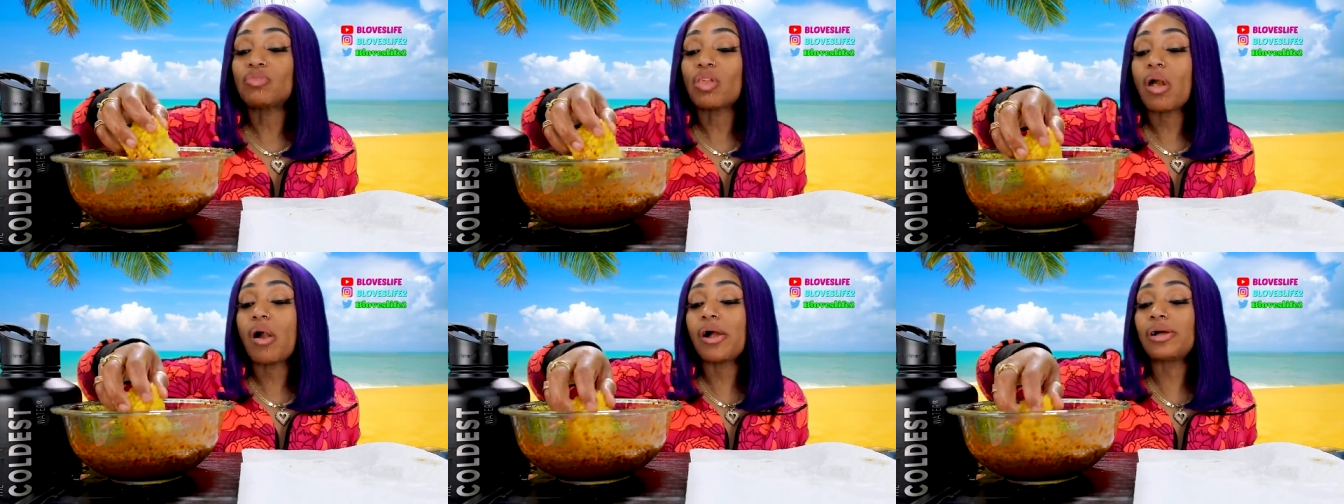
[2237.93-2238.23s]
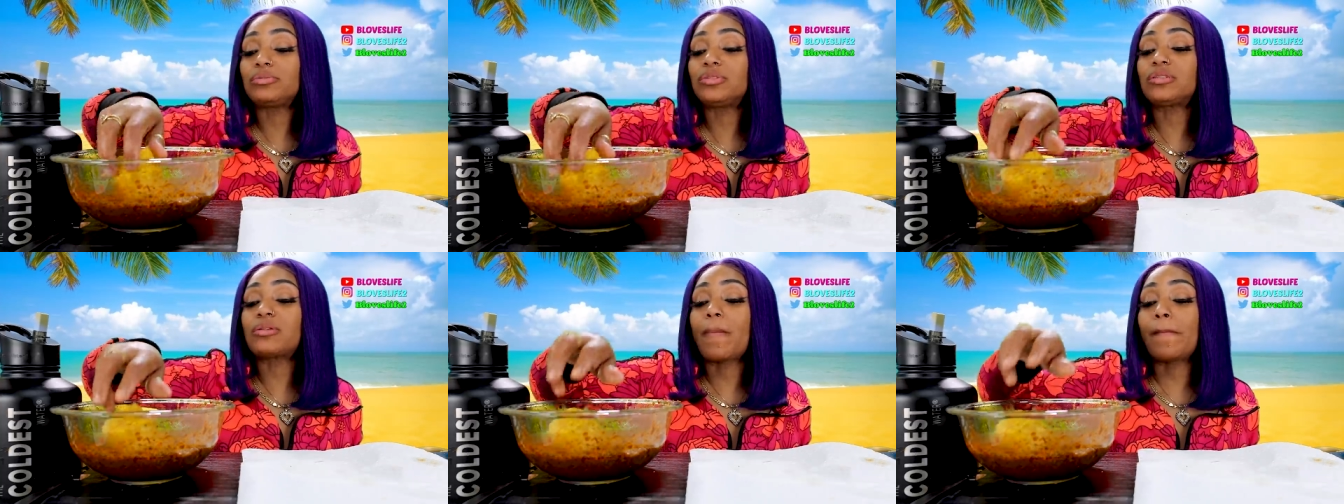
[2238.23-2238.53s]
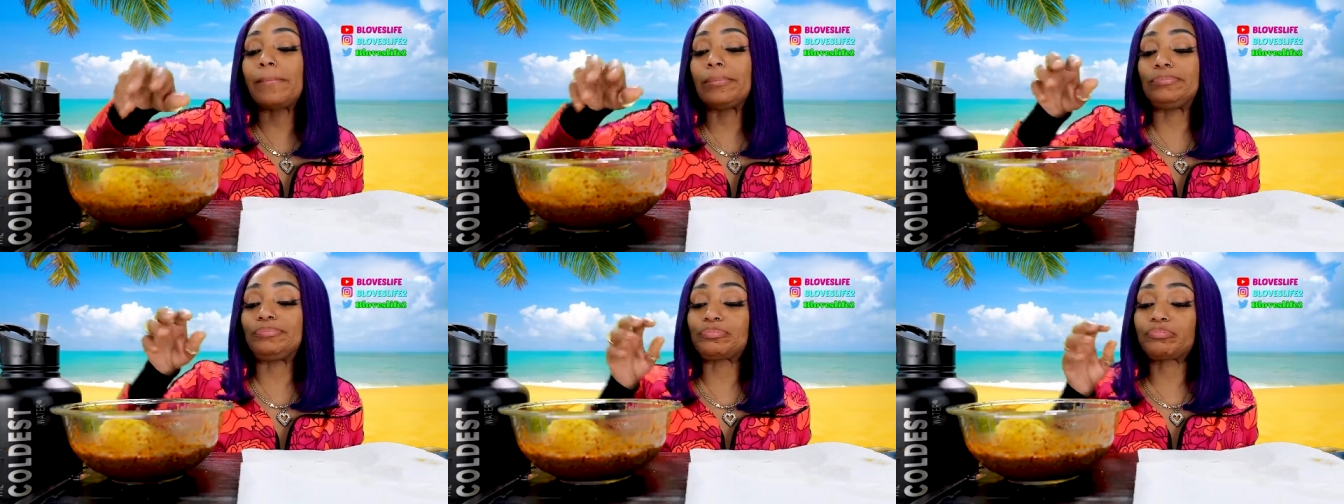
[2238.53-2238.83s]
I re
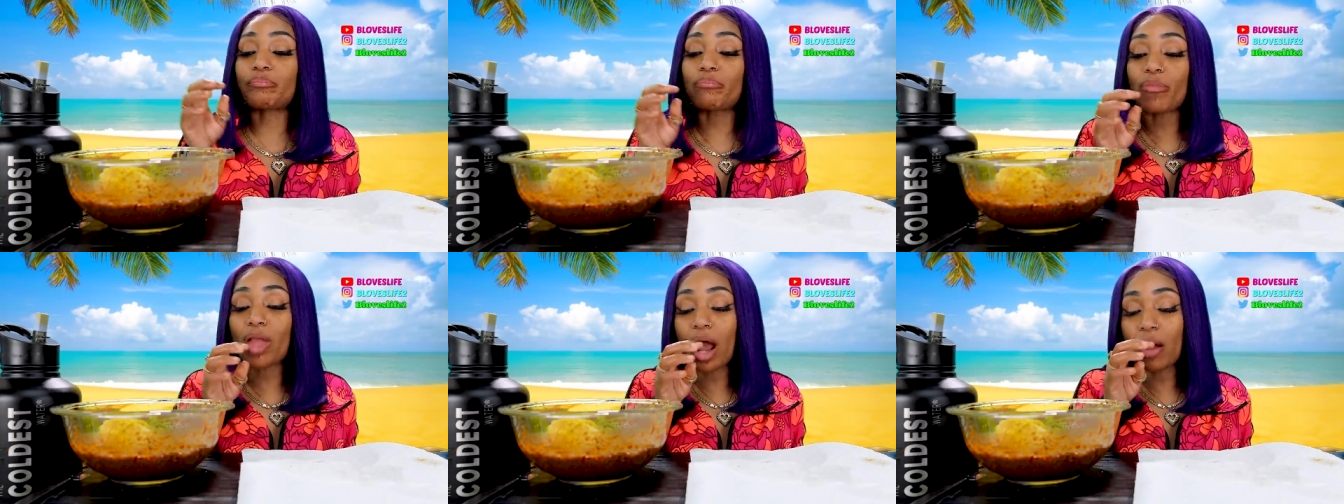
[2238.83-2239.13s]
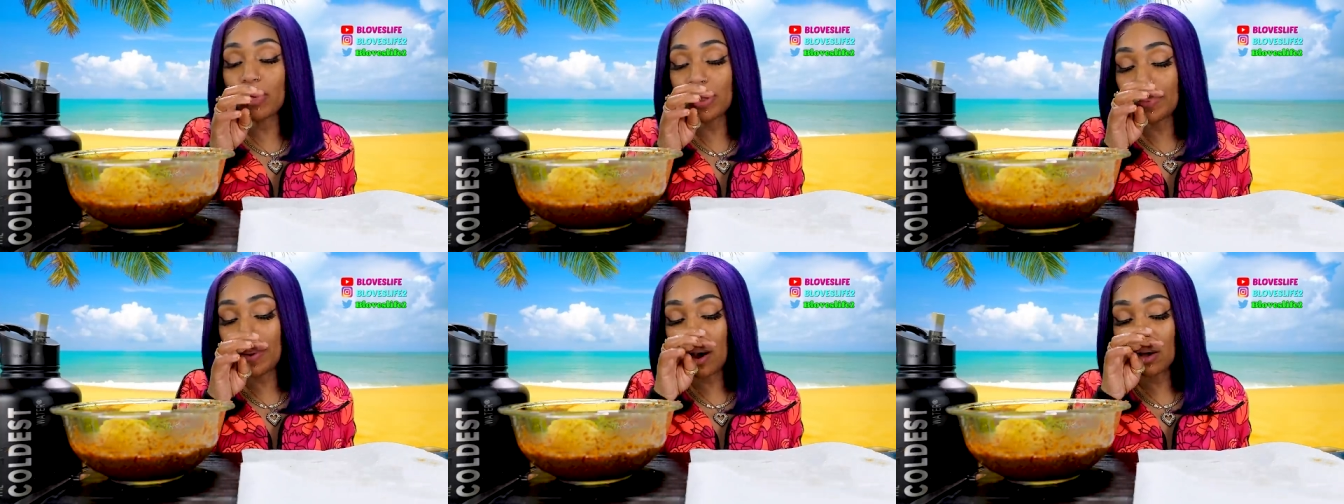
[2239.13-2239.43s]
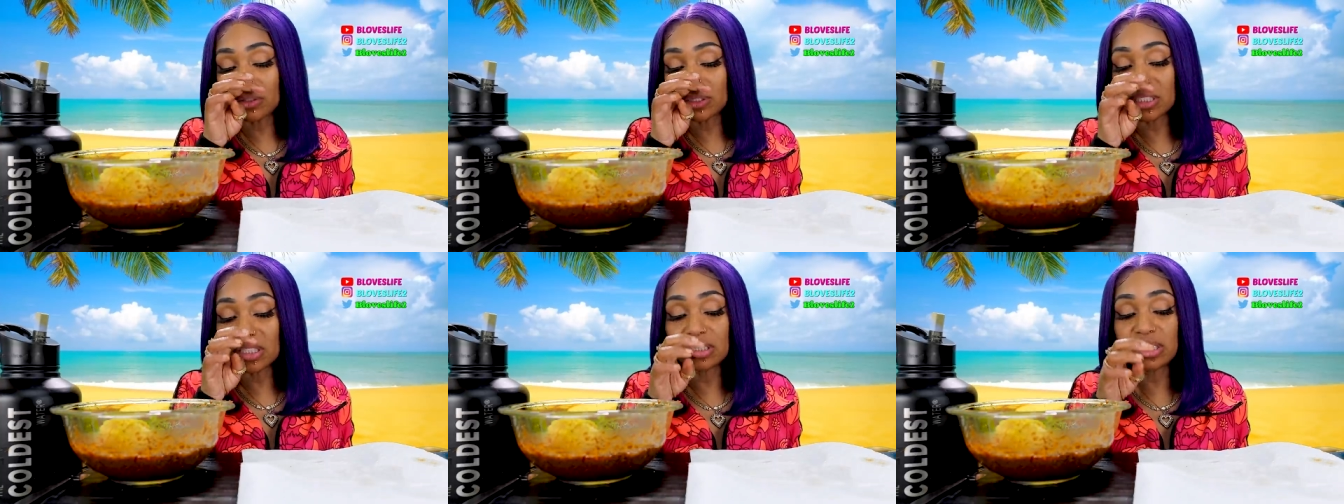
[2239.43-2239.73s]
I
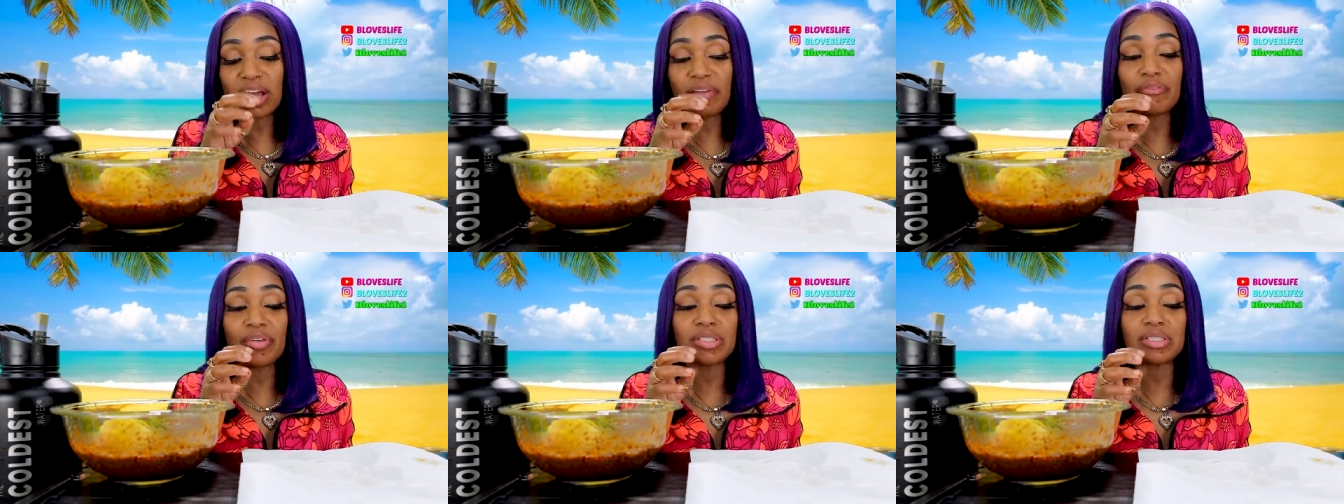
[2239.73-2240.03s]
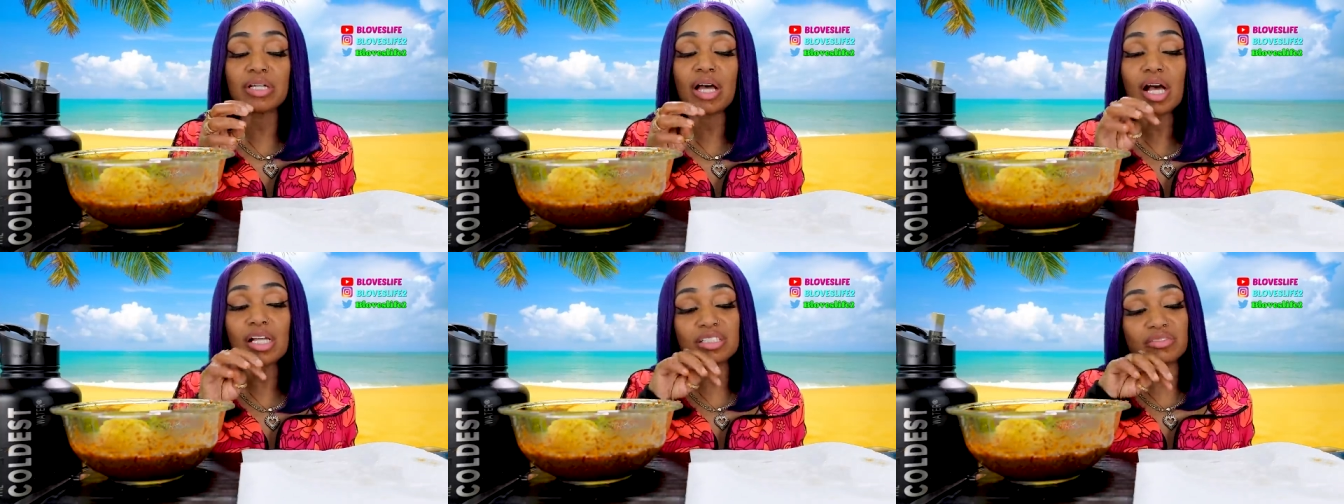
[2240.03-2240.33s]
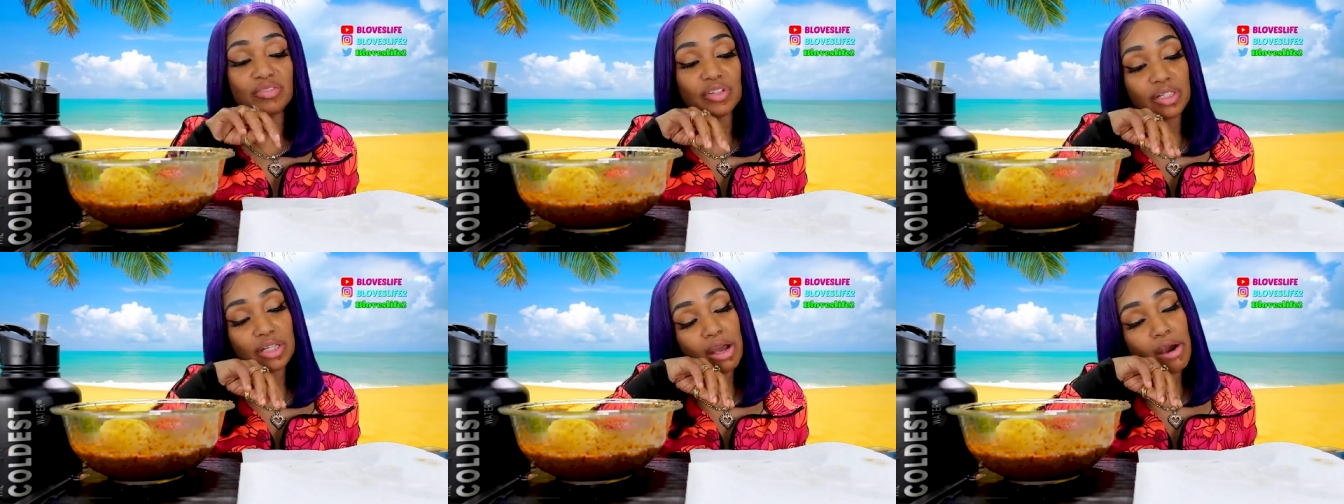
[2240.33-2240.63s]
reposted Steph and Tosh
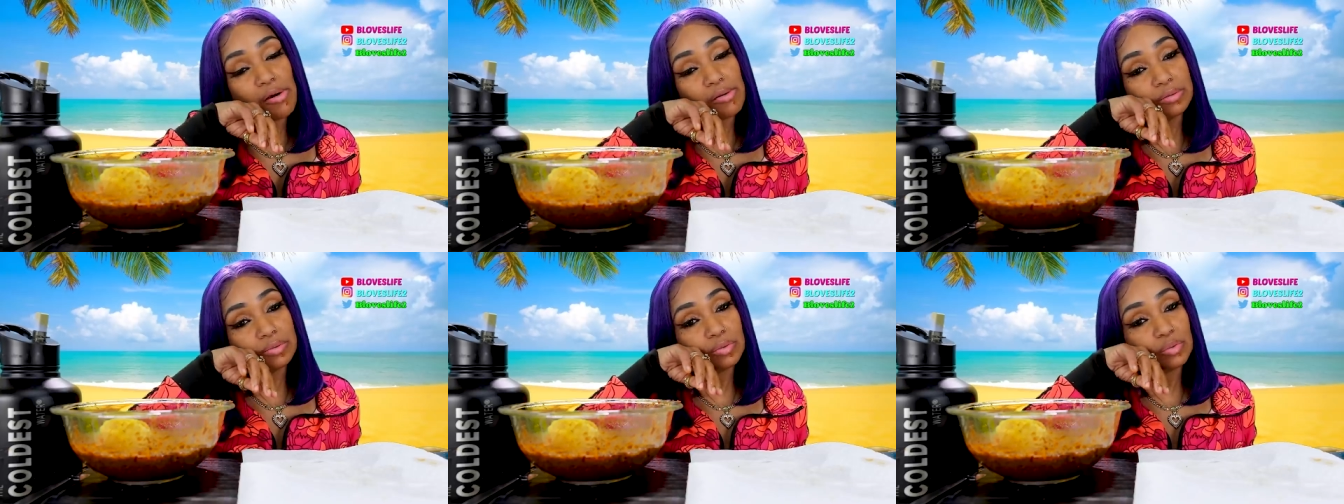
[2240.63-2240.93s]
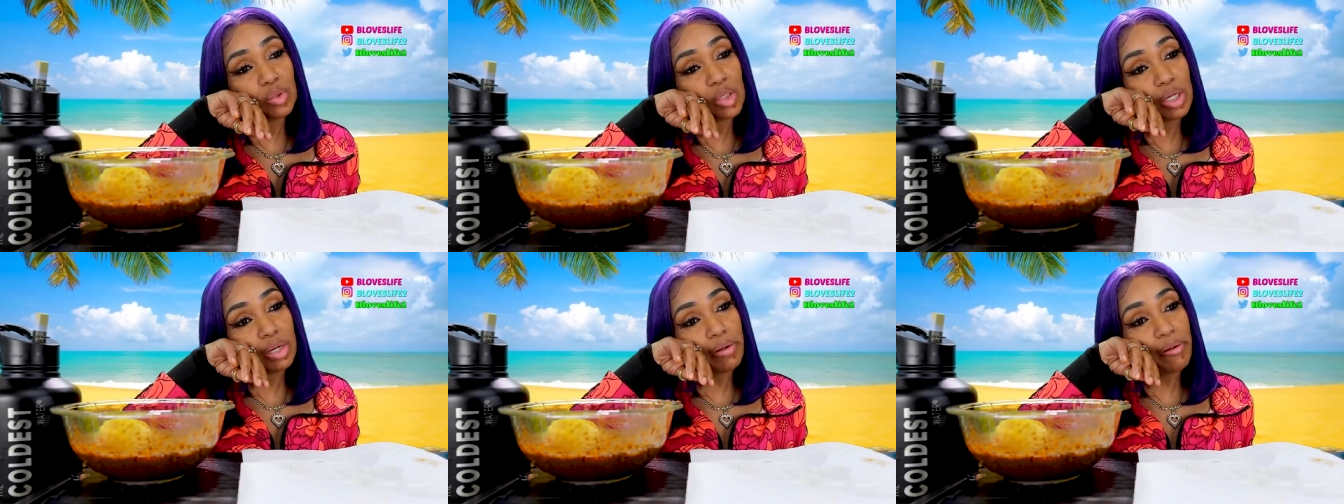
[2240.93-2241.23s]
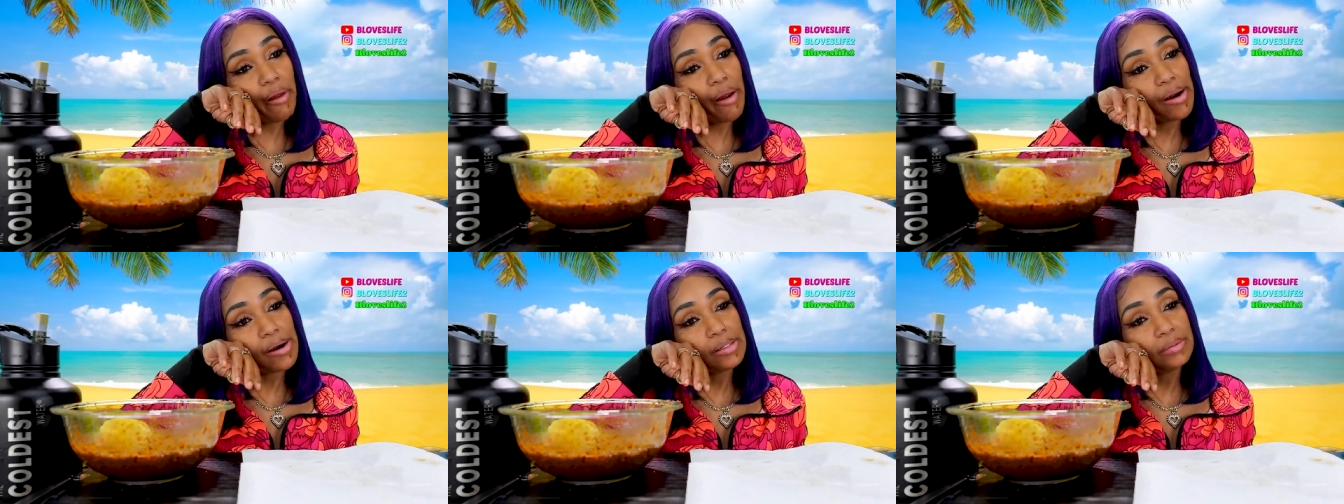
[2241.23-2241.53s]
video.
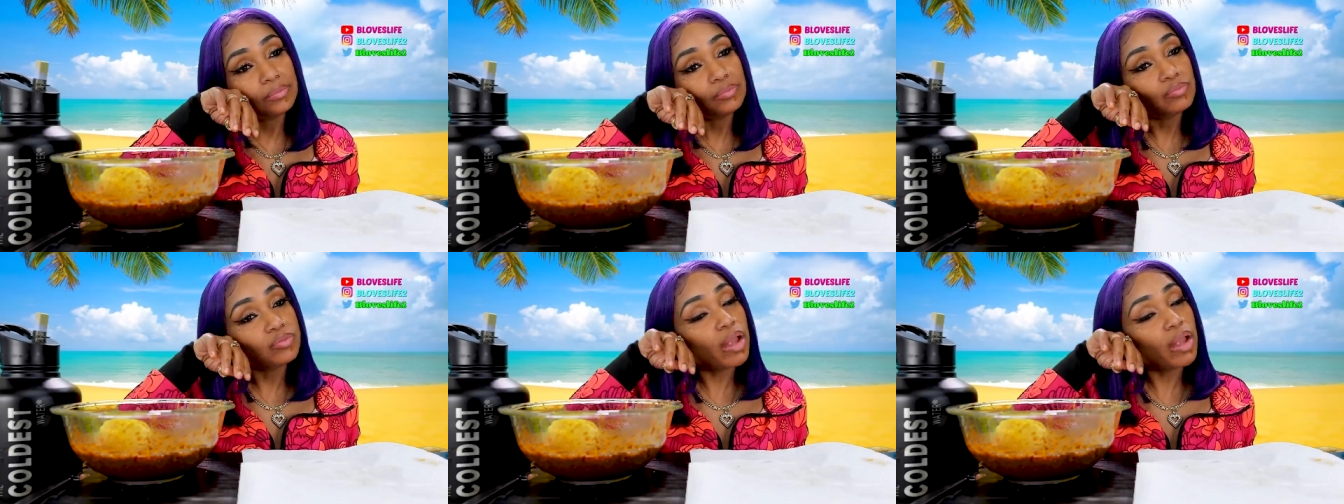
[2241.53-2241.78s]
Well,